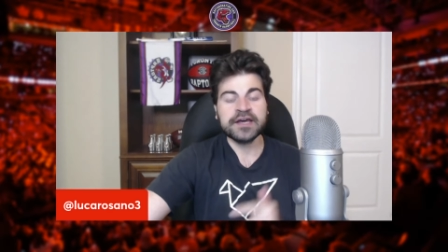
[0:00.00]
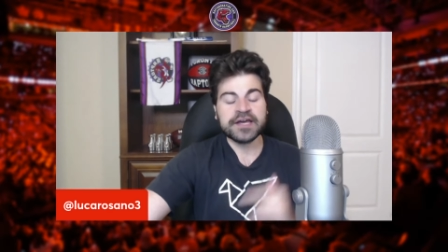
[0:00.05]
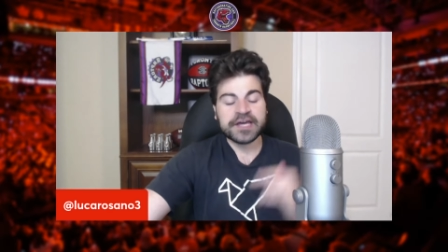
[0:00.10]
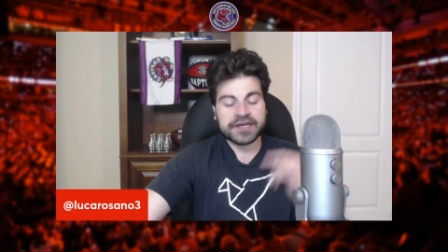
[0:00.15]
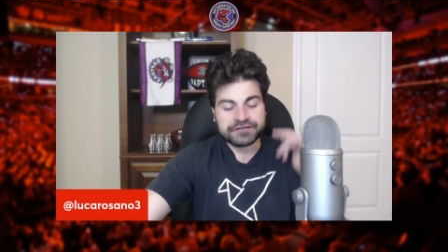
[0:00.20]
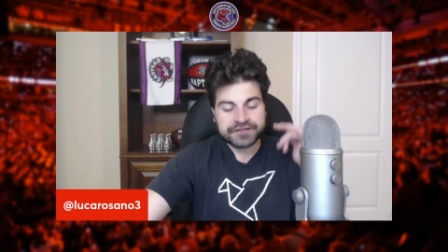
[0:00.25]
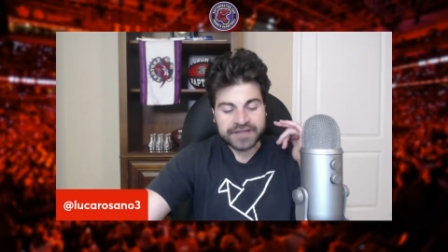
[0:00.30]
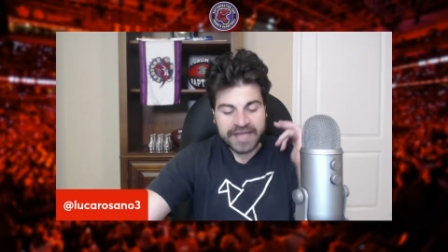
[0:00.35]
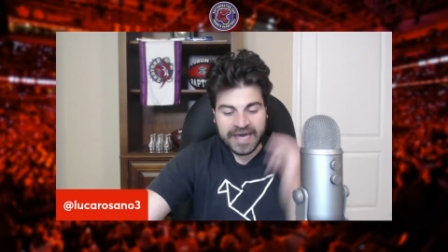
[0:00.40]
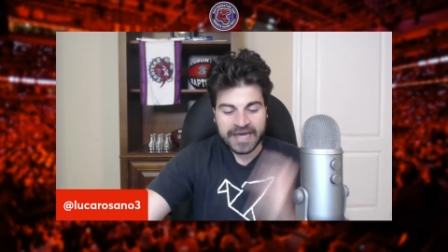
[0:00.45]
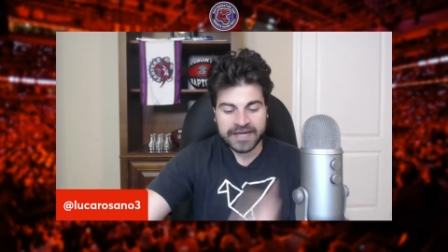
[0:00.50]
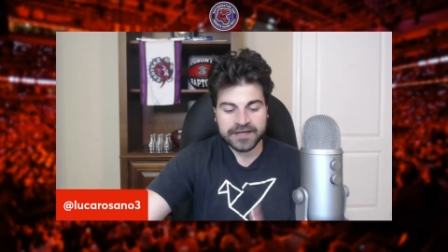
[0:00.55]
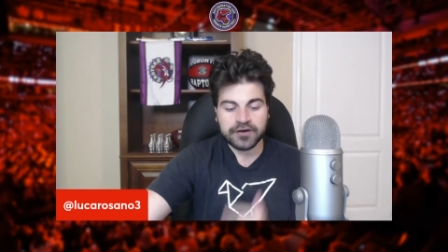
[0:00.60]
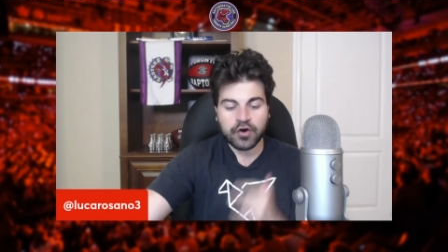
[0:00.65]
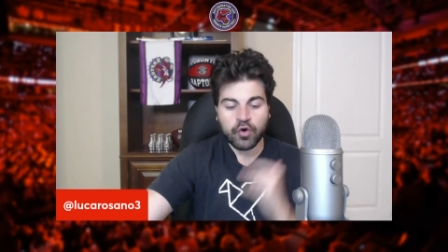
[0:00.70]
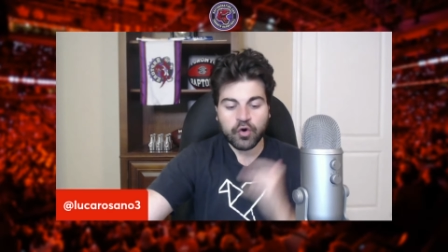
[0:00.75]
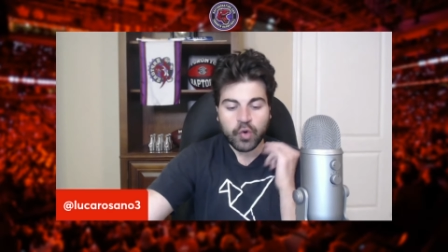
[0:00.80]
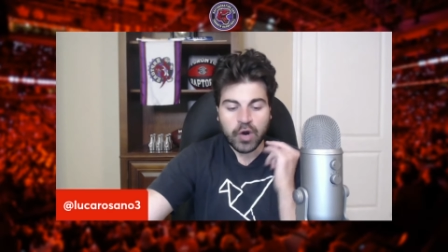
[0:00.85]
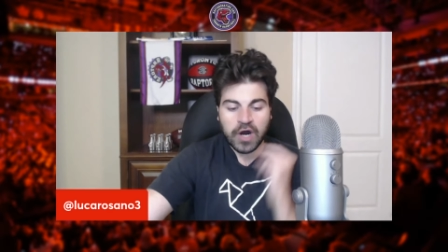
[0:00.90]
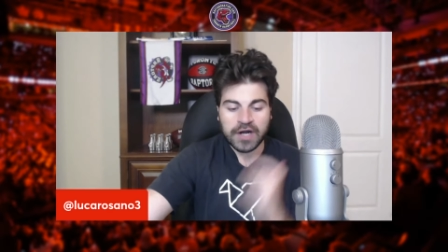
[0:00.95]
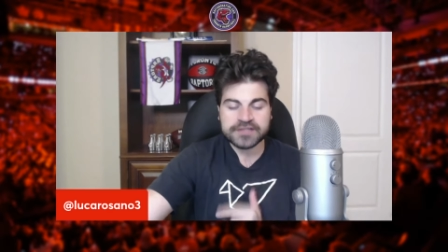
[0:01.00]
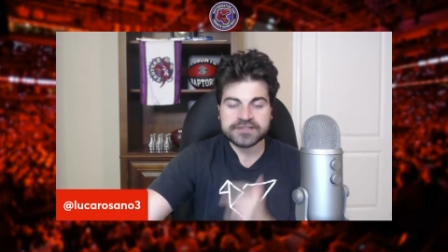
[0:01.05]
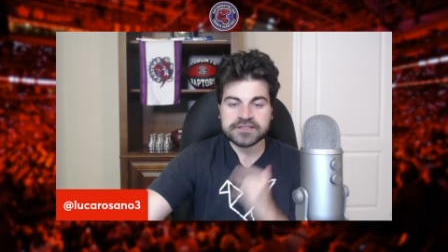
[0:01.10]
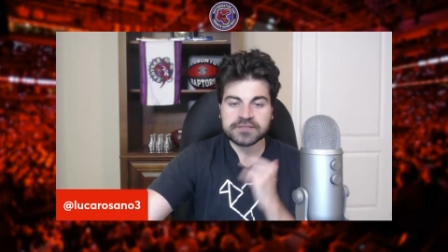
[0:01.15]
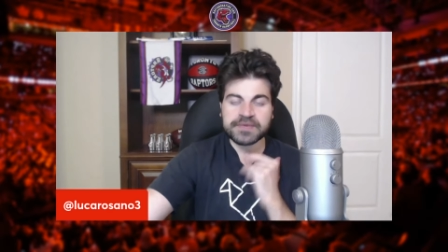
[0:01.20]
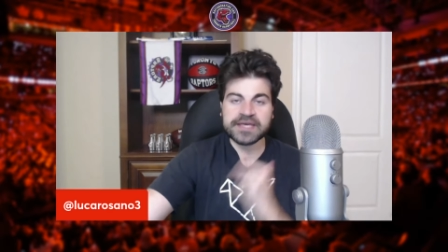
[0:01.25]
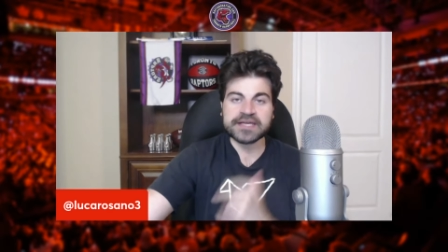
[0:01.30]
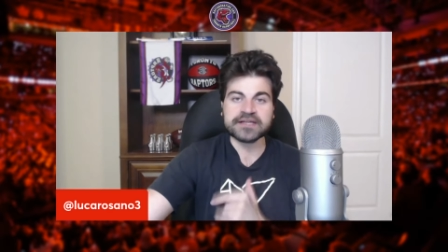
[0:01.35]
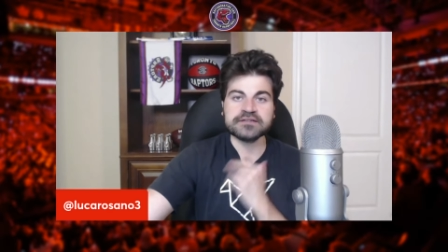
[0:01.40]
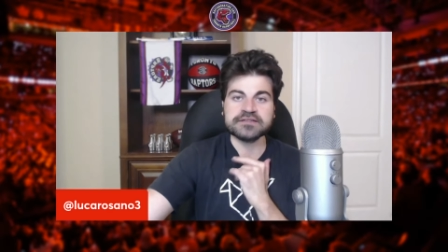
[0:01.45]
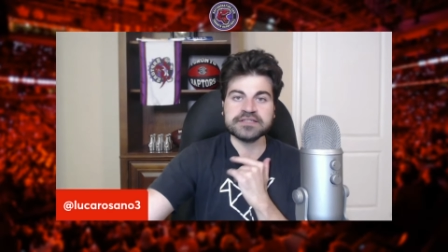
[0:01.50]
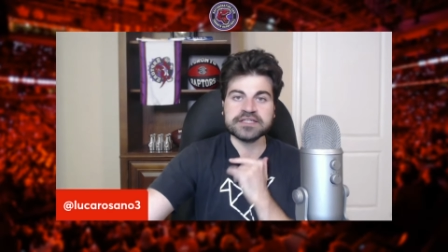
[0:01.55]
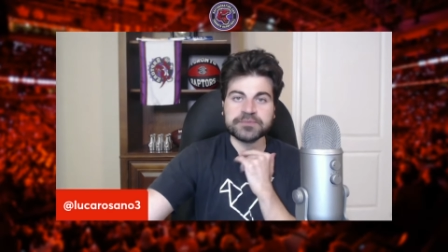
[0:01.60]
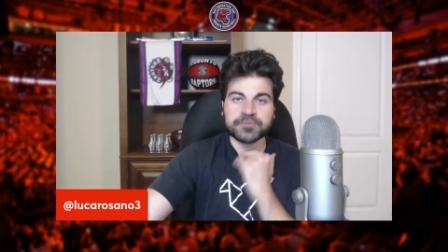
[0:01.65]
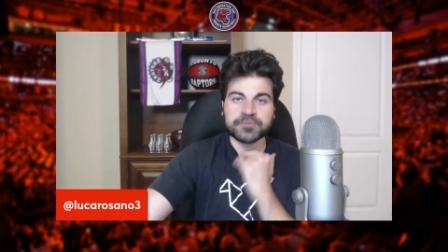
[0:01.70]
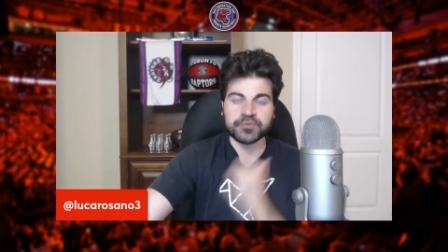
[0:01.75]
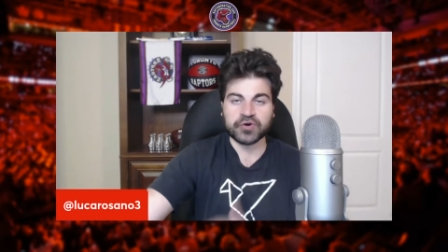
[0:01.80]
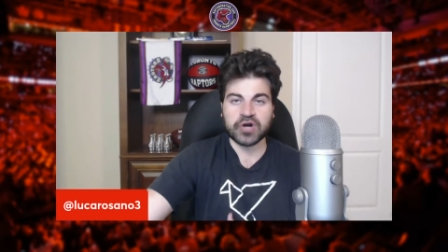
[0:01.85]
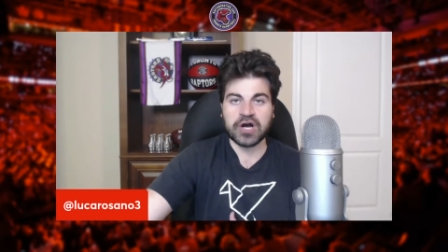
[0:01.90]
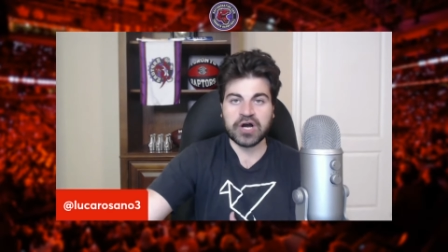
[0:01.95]
if Canada wanted to make a
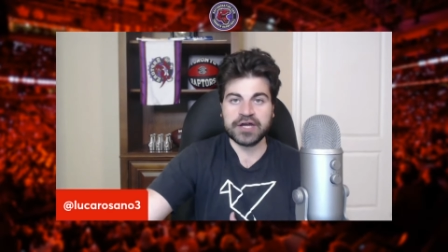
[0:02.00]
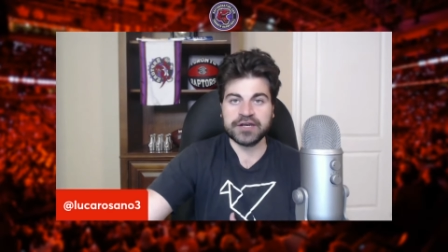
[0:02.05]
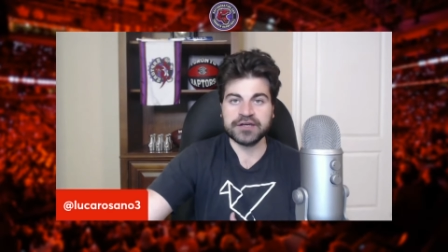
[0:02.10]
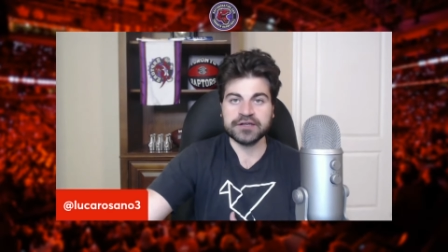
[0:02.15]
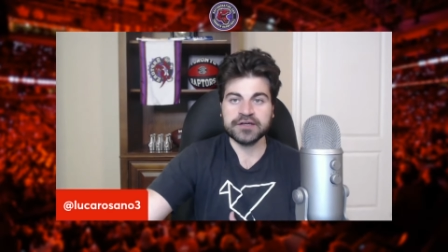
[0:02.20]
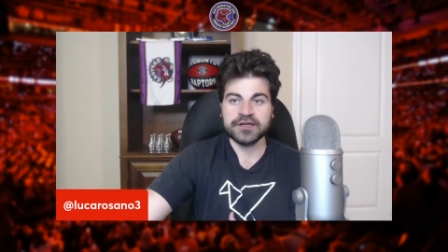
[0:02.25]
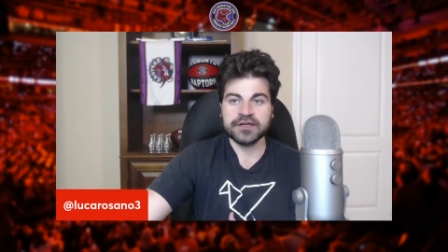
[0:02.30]
deep run